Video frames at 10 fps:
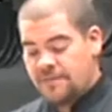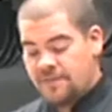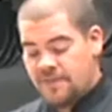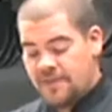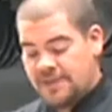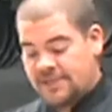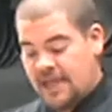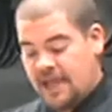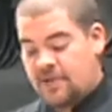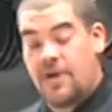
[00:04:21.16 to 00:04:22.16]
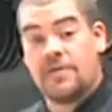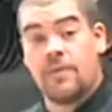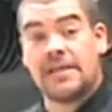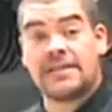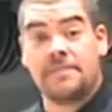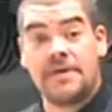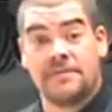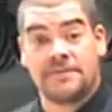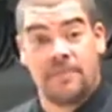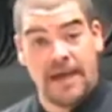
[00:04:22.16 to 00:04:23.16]
for this great recipe
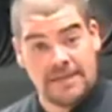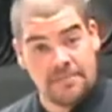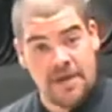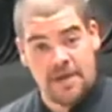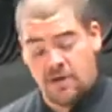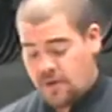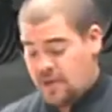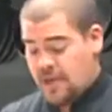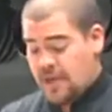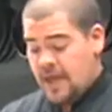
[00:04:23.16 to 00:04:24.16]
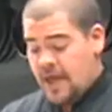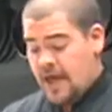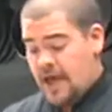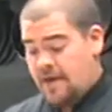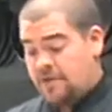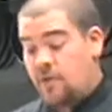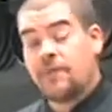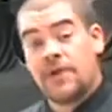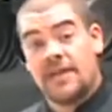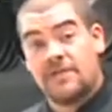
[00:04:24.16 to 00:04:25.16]
of spicy mayo. Don't
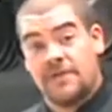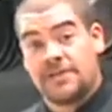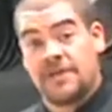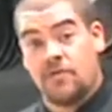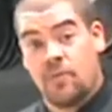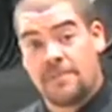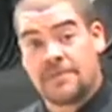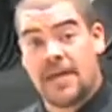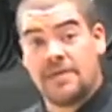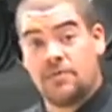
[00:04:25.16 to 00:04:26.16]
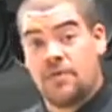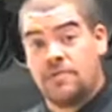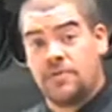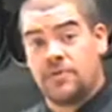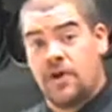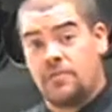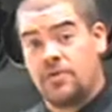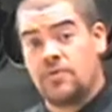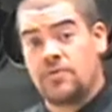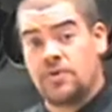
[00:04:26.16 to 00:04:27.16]
forget to visit our website,
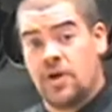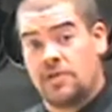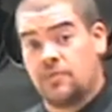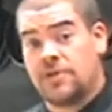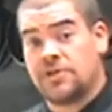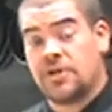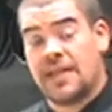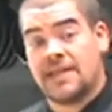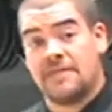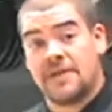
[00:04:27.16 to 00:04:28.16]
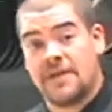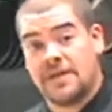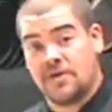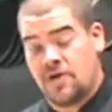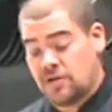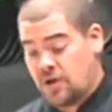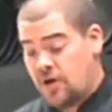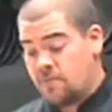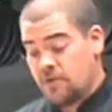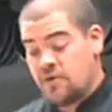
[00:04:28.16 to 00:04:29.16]

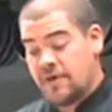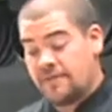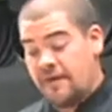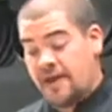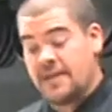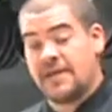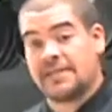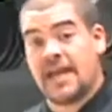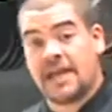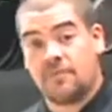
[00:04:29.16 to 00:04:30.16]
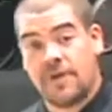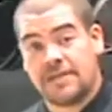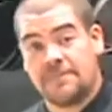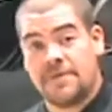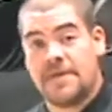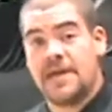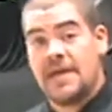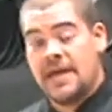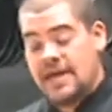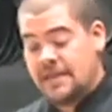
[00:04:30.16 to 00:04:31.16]
www.ristoranteverdicchio.com, where you can find the exact recipe
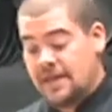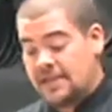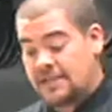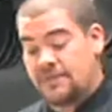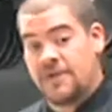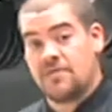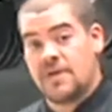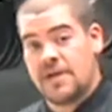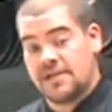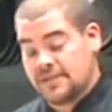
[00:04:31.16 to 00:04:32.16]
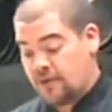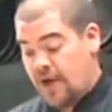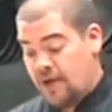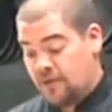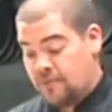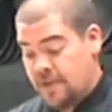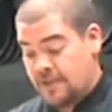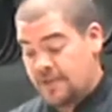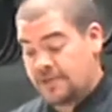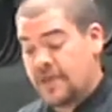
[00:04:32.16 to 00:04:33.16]
and the list of ingredients on how to
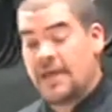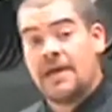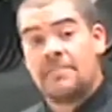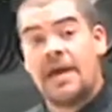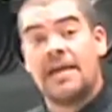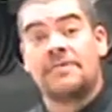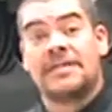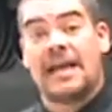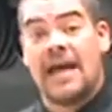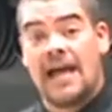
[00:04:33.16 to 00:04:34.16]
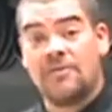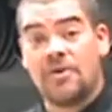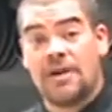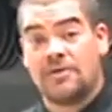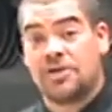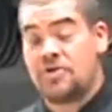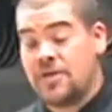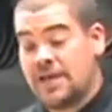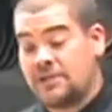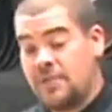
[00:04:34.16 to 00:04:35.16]
make this. My name is Alejandro, and I'll see you
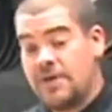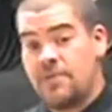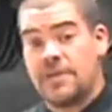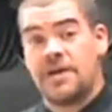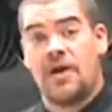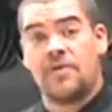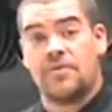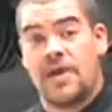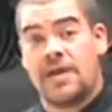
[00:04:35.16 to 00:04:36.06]
next week with another great